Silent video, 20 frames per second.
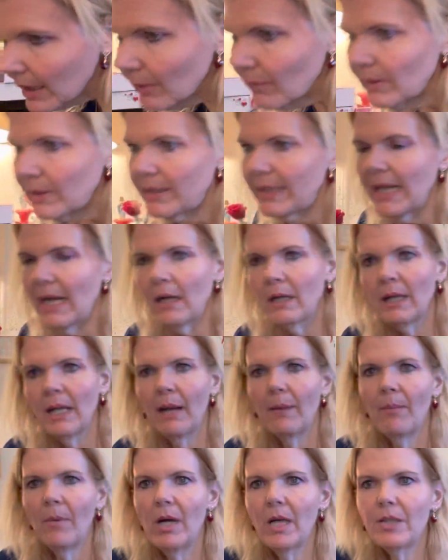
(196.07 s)
I went down
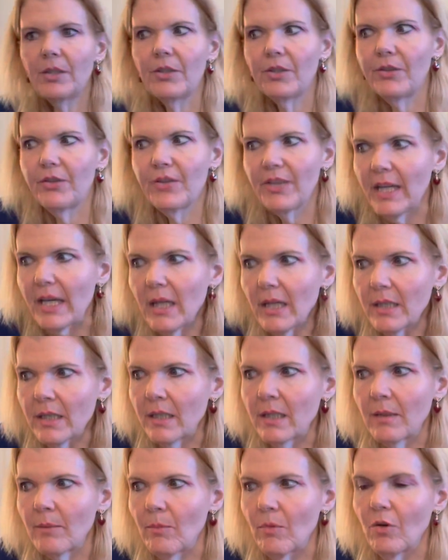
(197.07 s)
that much. The scale
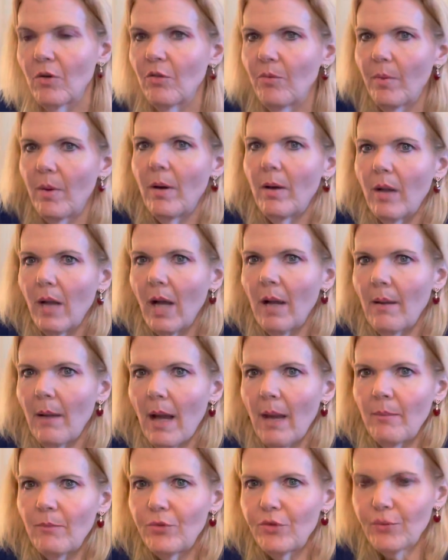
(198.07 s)
didn't move, but I,
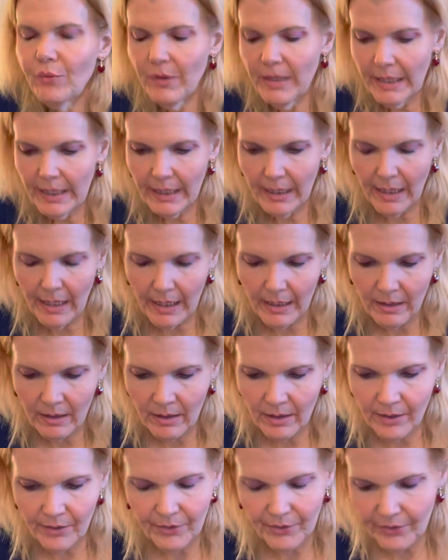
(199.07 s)
am shrinking. I don't
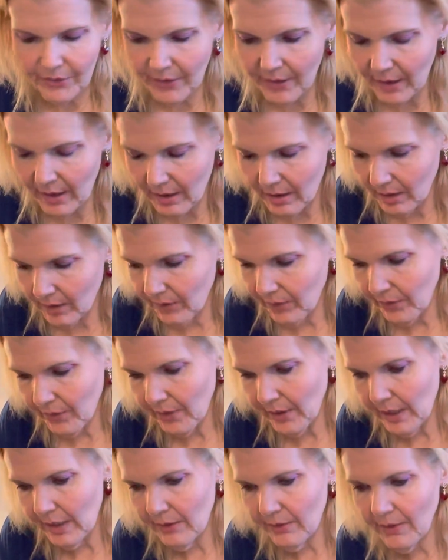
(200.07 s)
understand. It's
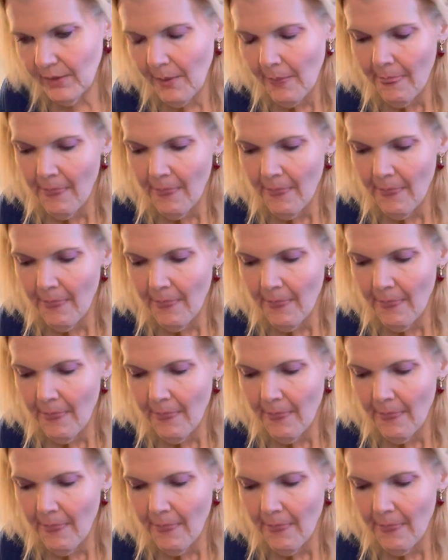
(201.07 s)
crazy.